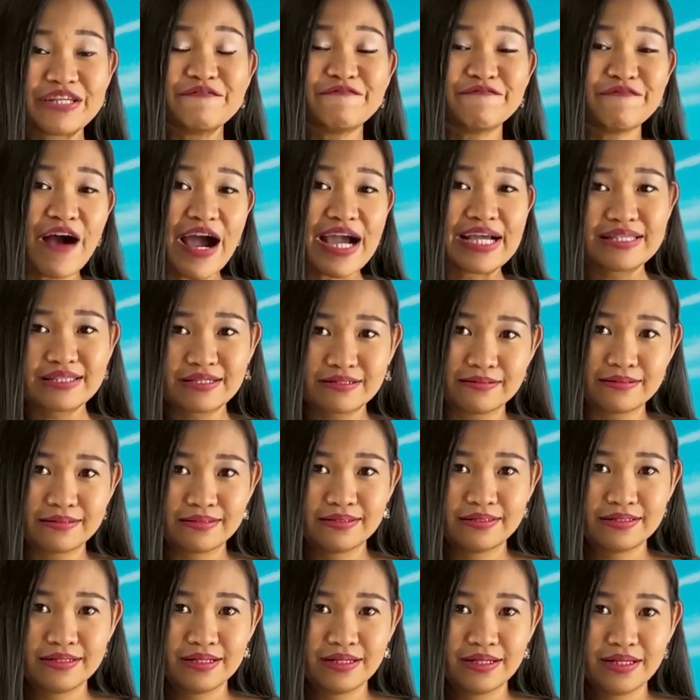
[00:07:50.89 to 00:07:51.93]
vital,
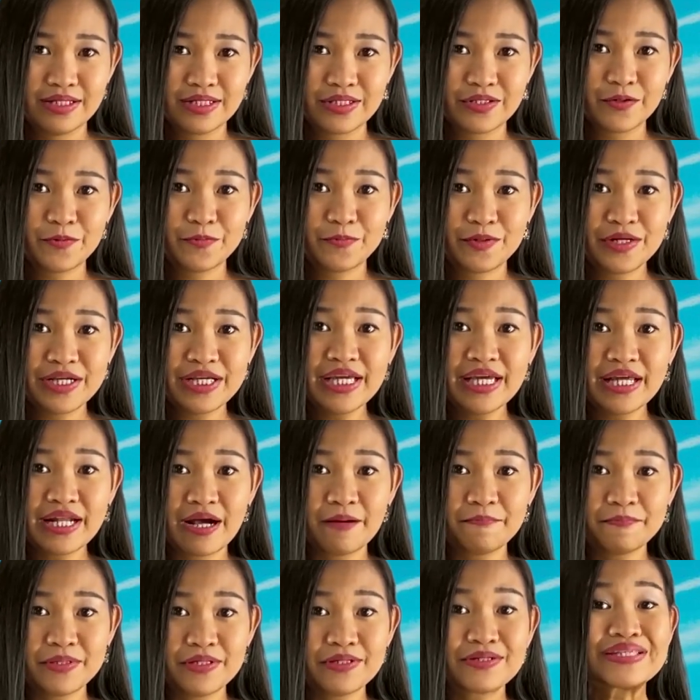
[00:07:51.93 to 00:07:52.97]
so bring it
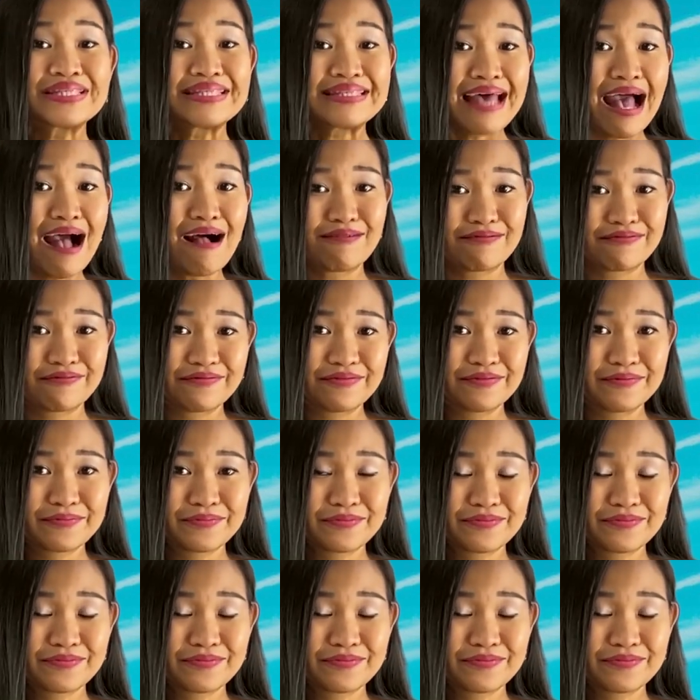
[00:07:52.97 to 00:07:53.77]
up yourself.